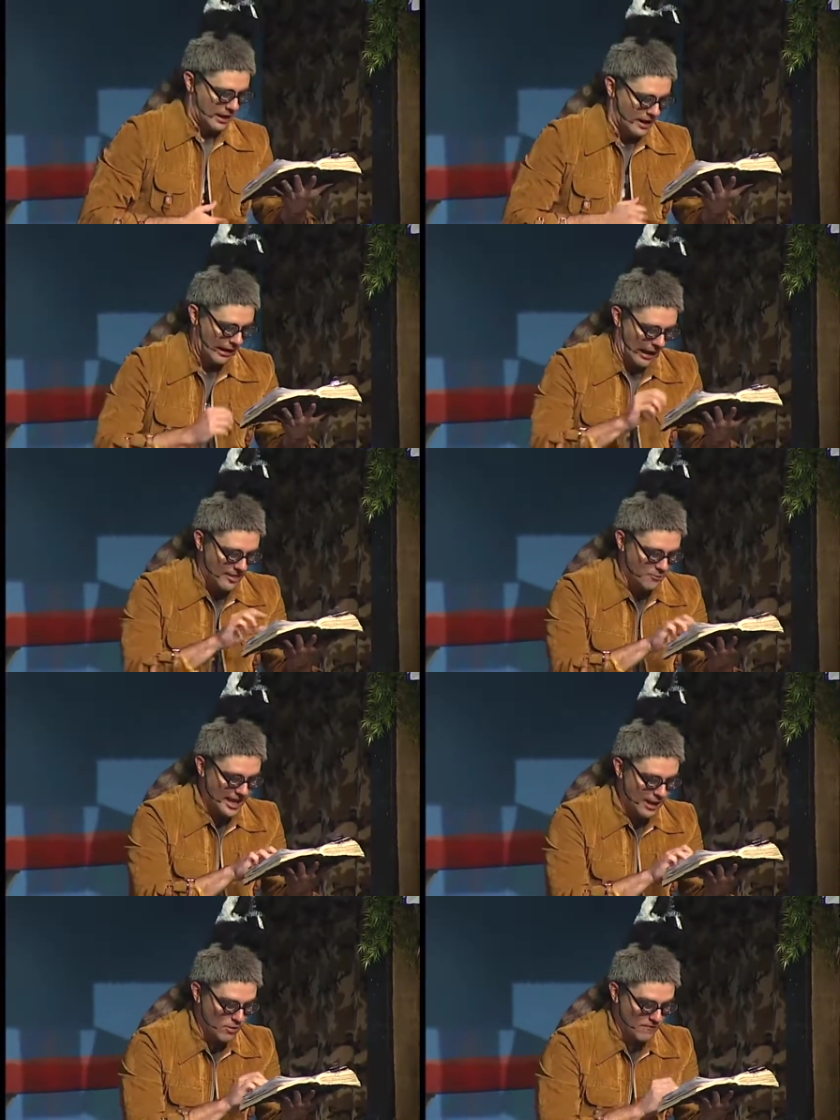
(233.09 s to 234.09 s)
uh,
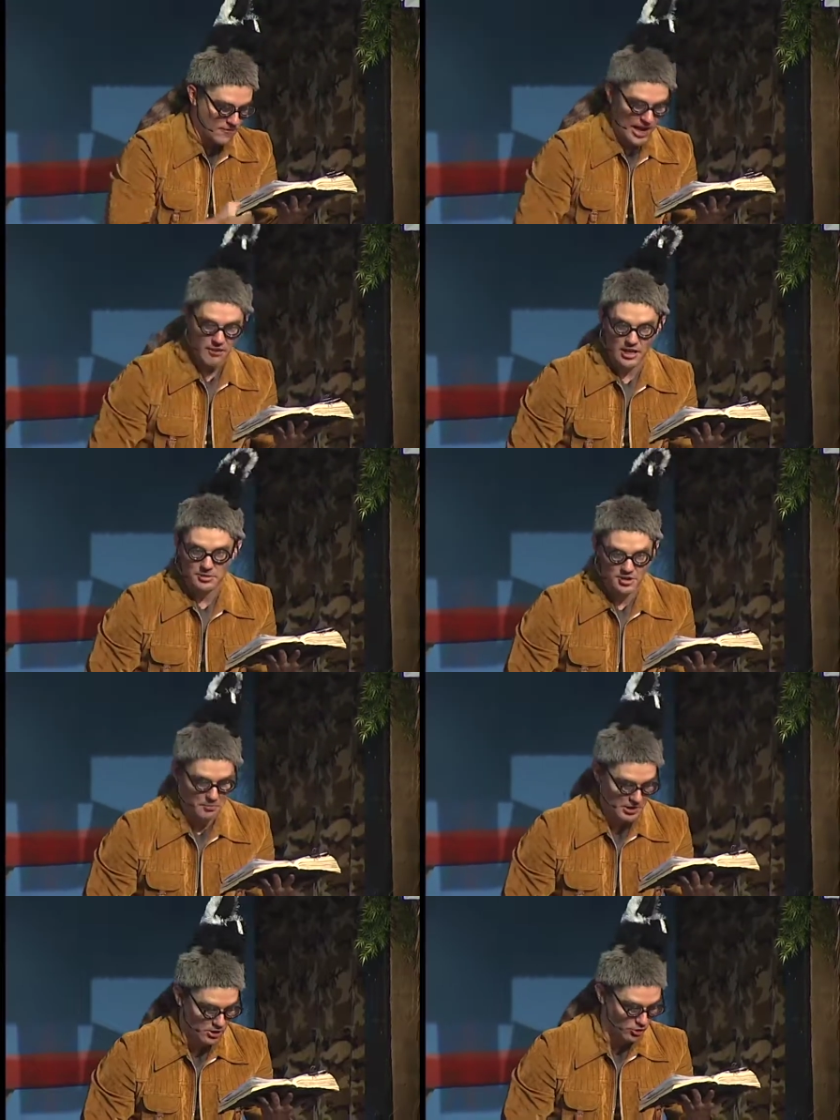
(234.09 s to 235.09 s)
they were very upset
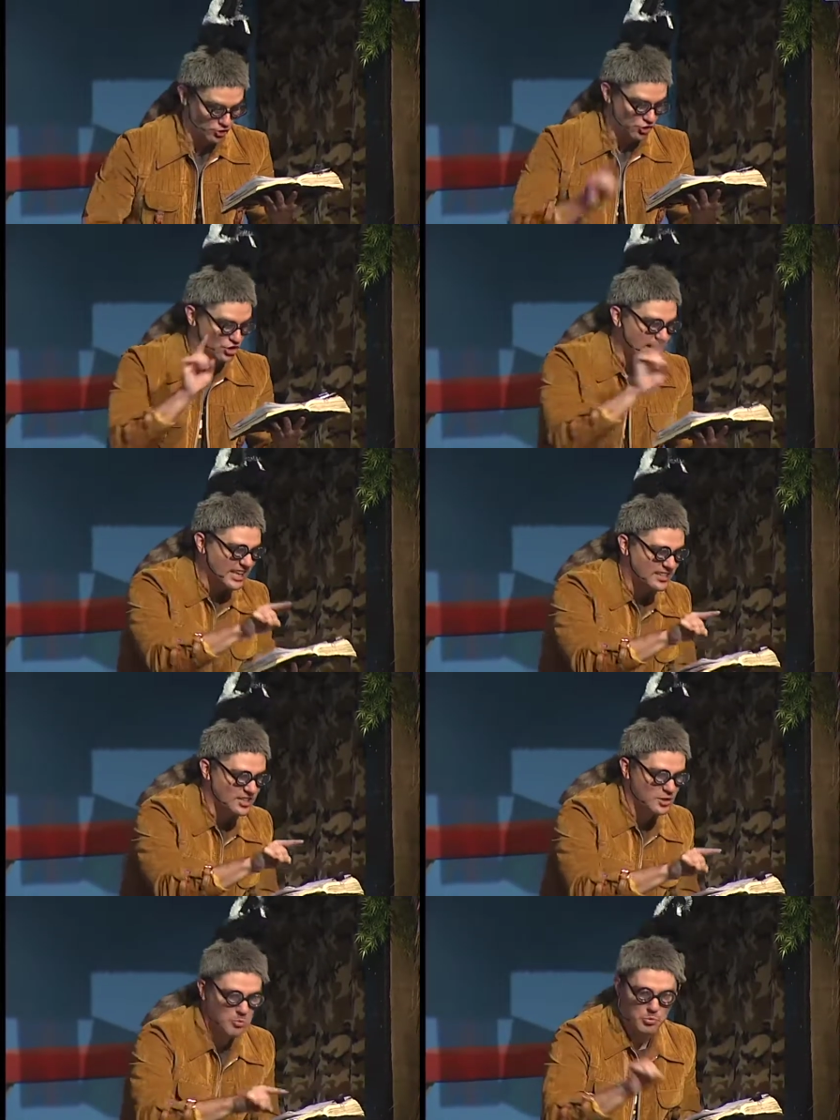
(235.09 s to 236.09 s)
because
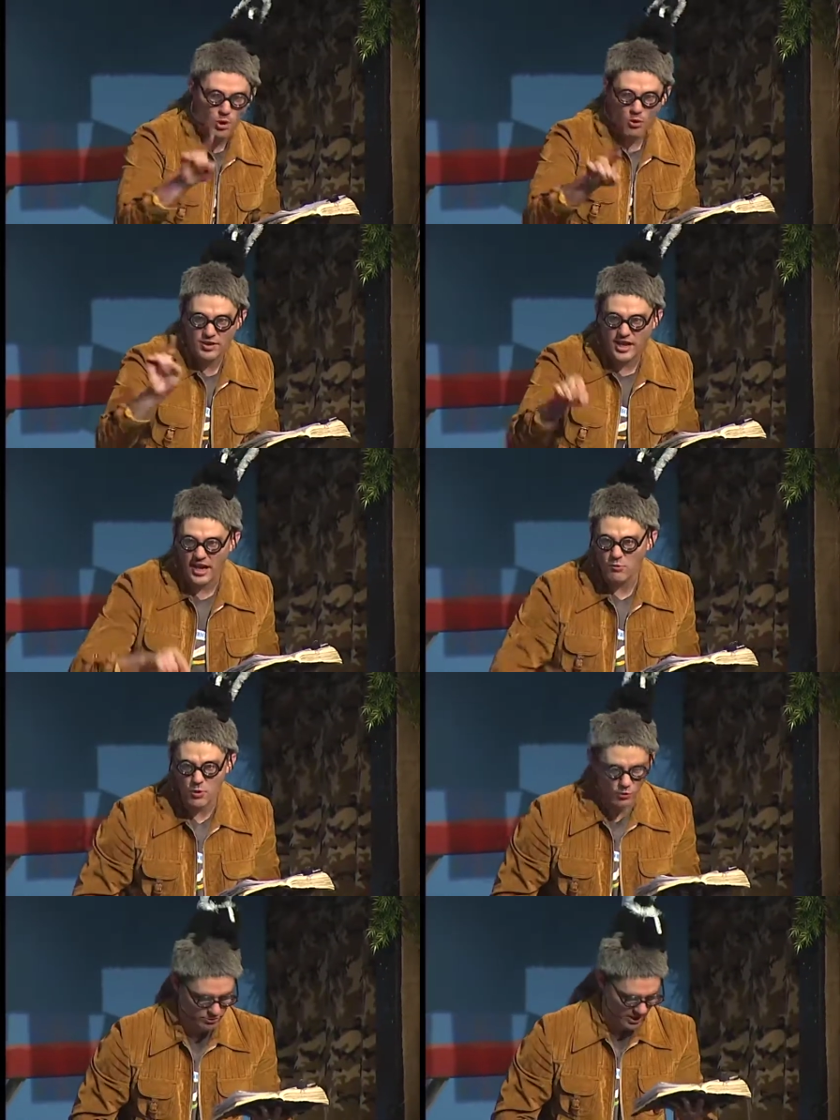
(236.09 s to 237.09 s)
Jesus broke their
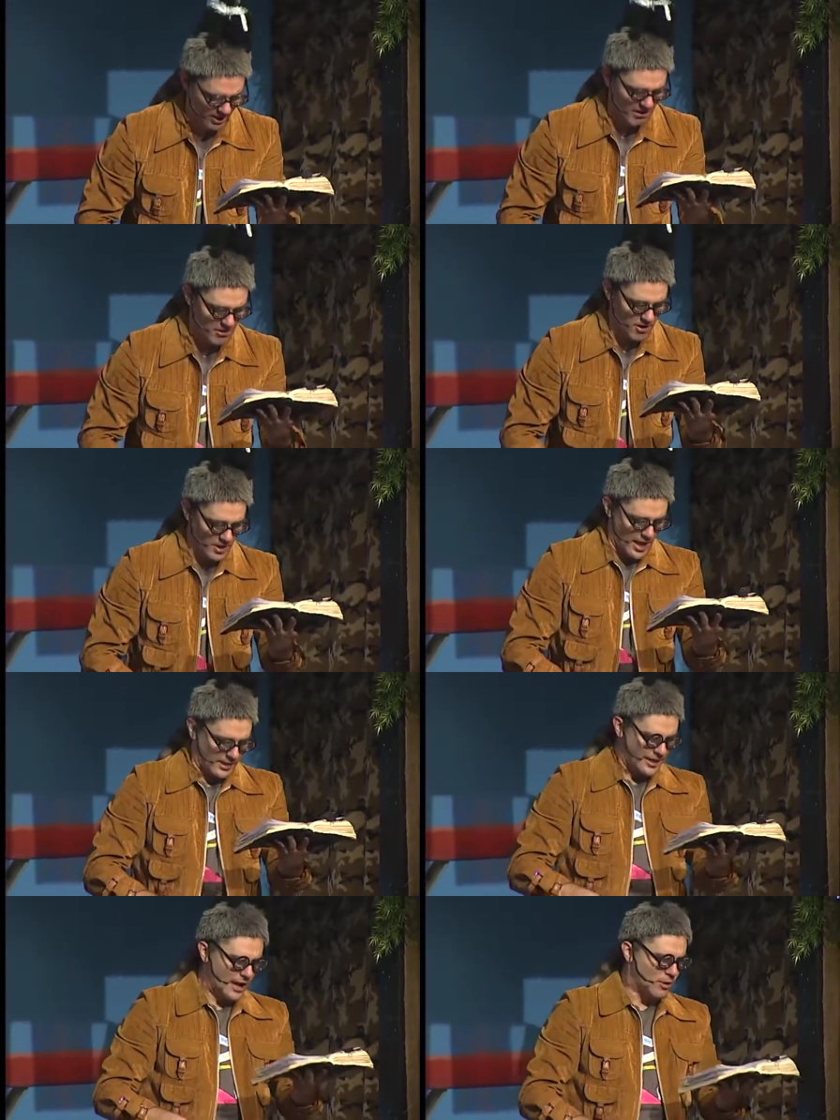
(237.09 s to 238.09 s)
rules. Woo!
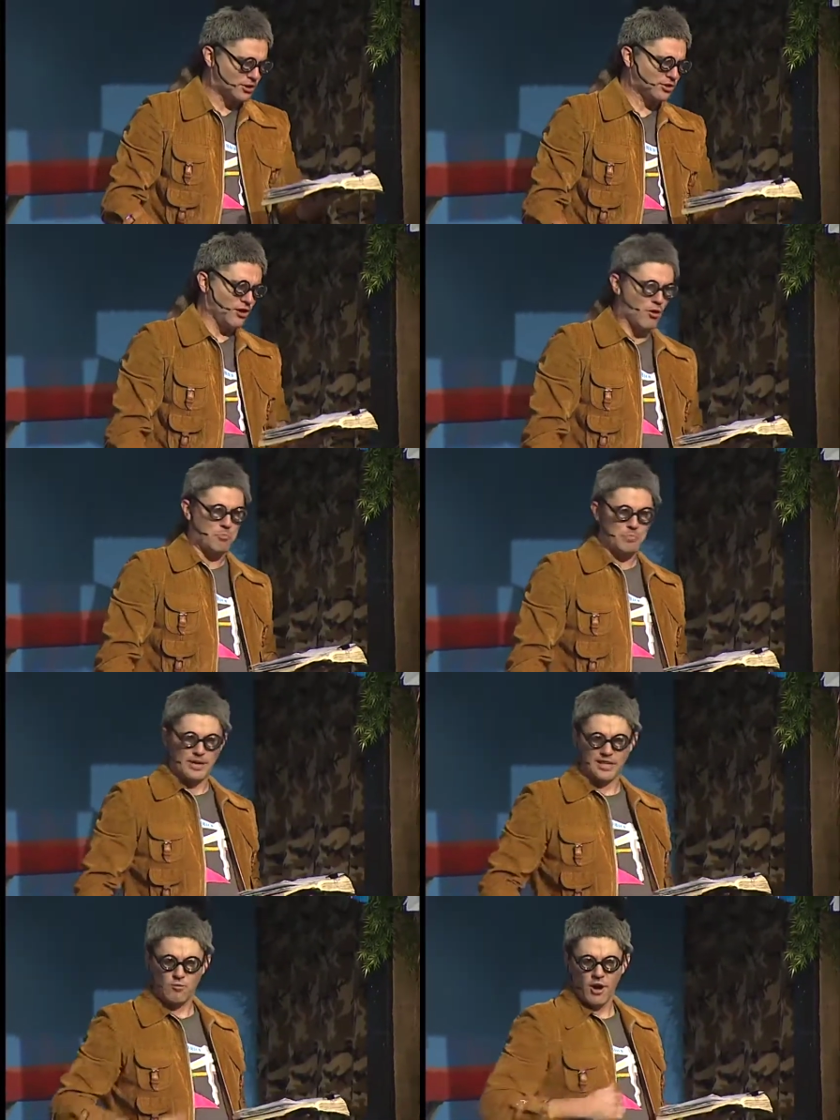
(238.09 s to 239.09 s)
They were so
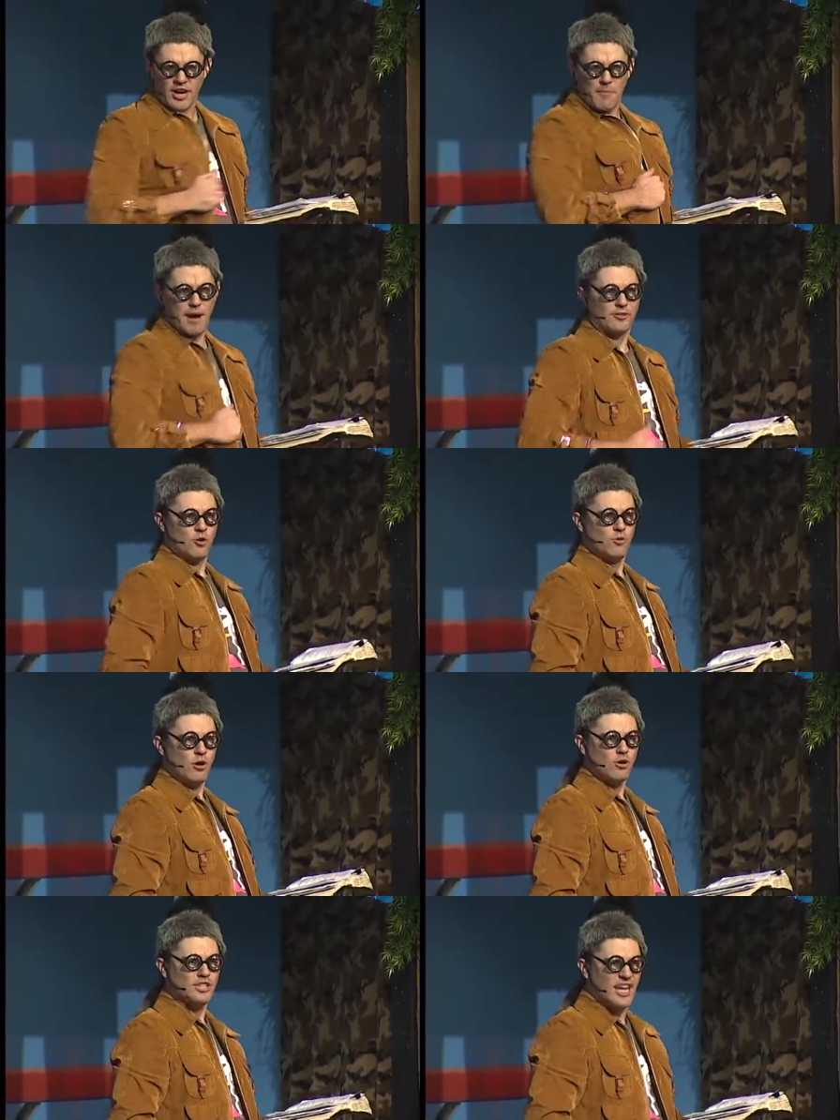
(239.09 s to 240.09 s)
busy worrying about the rules,